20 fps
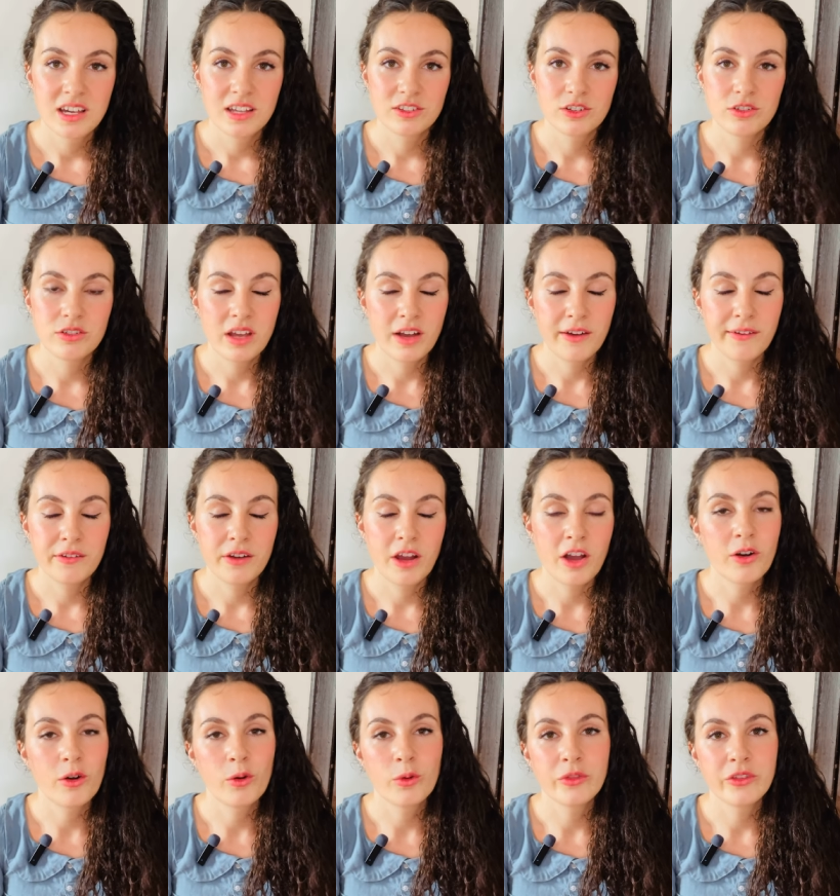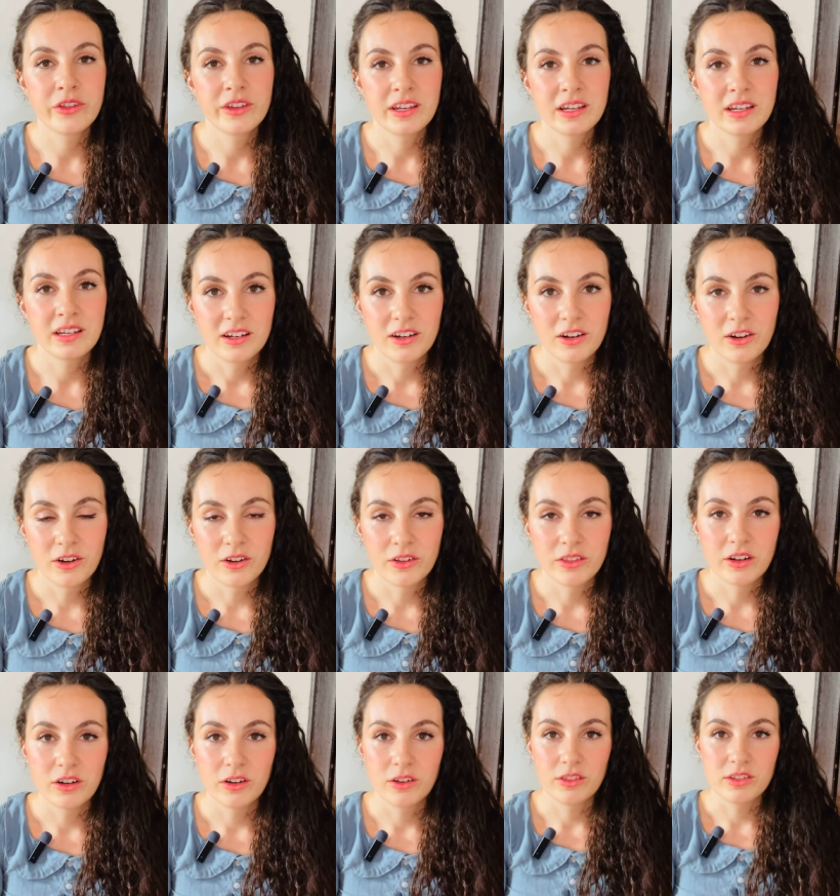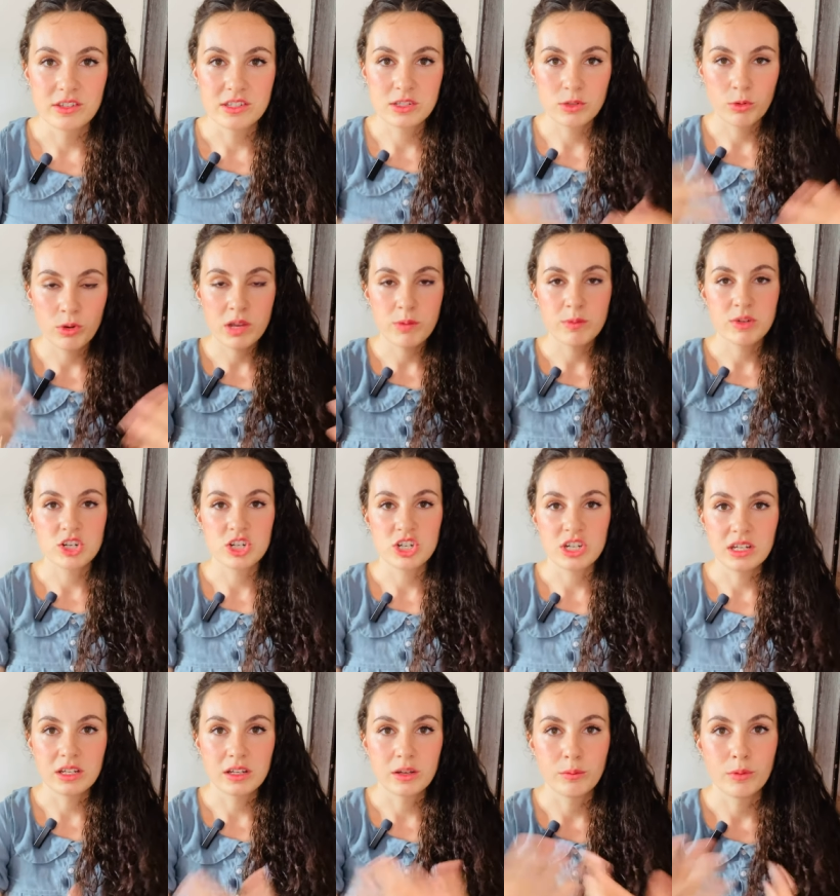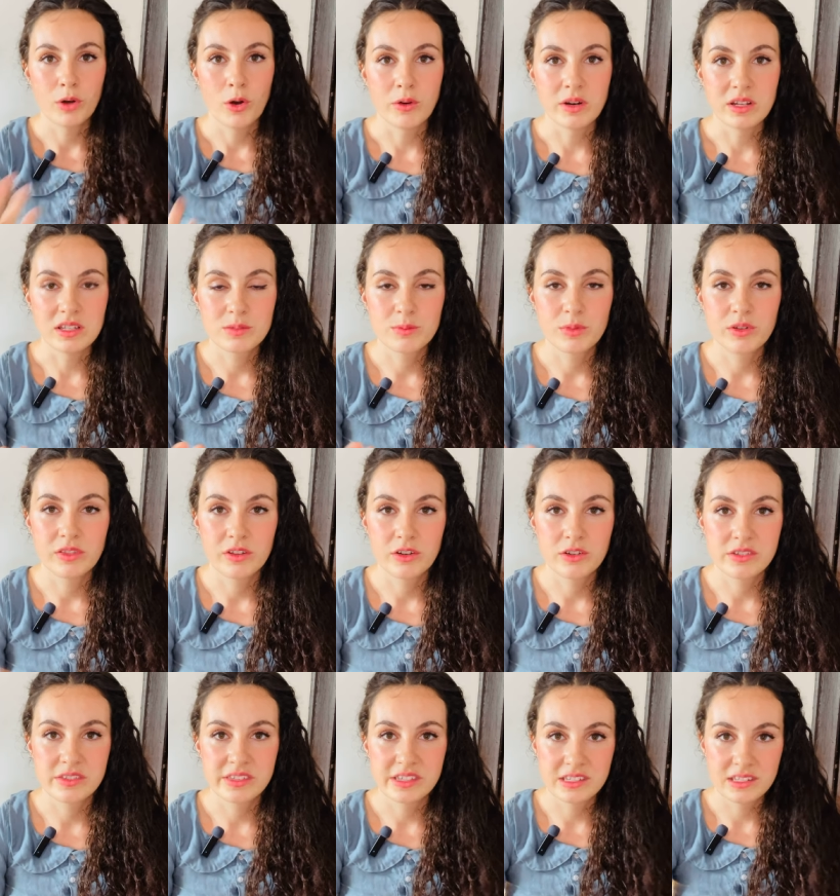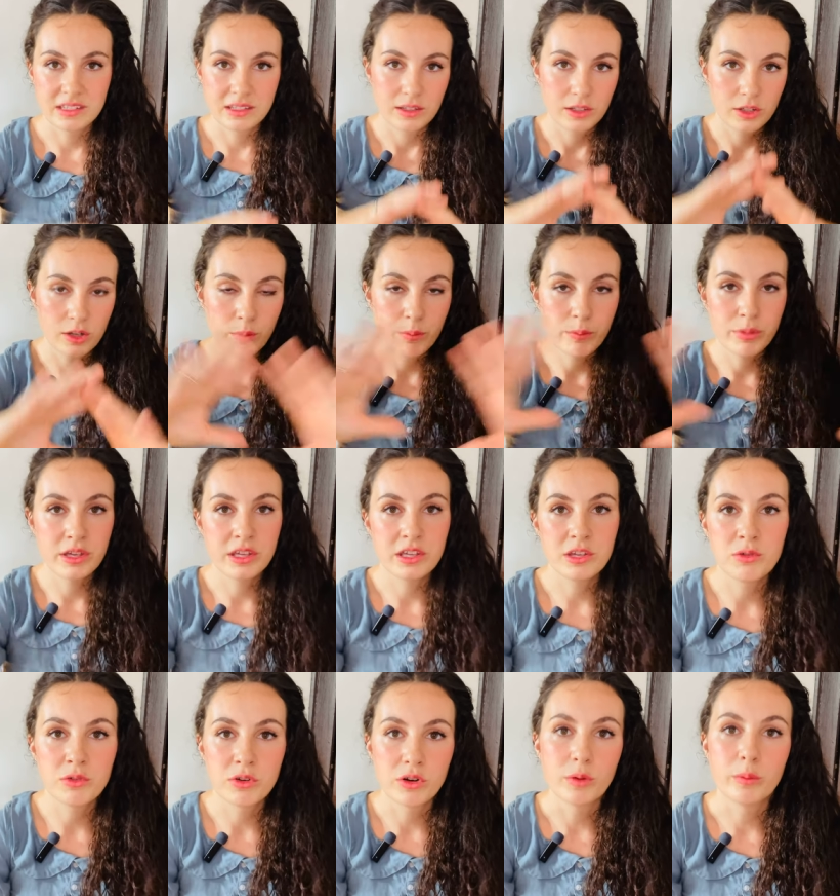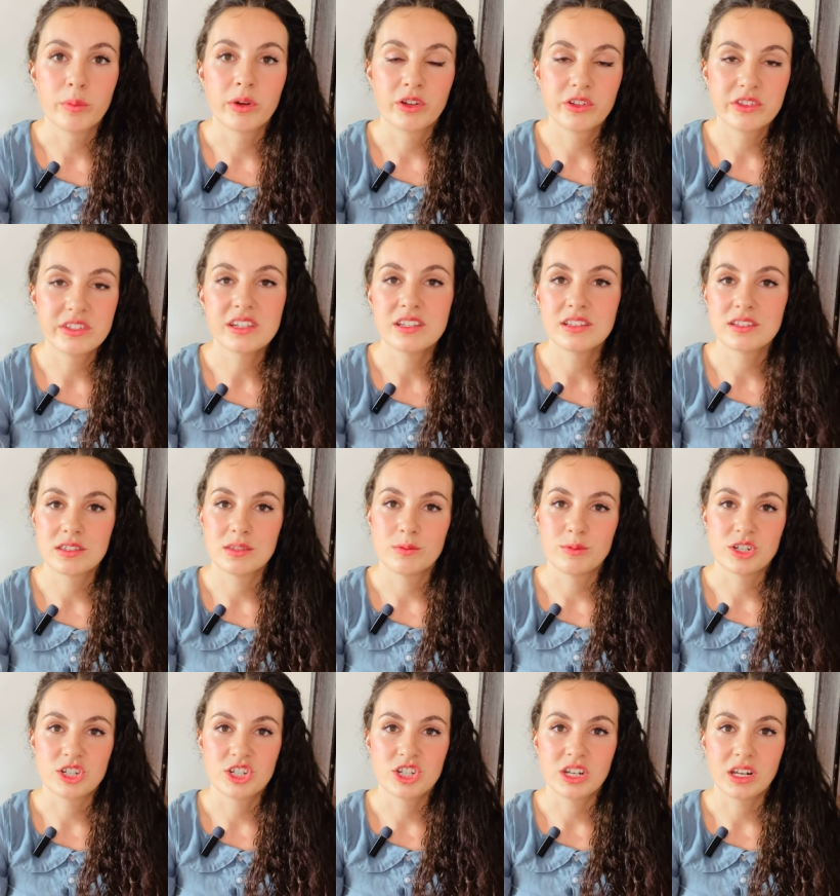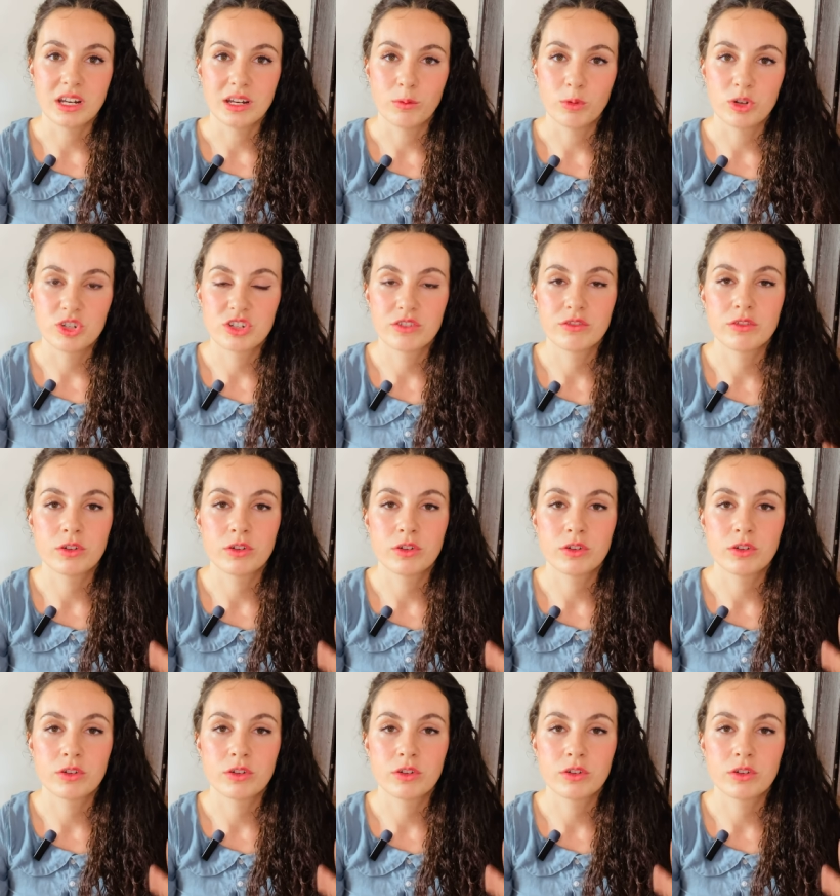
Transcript: So now not only are there the sewing machine components, but there's this computer built into the machine, which of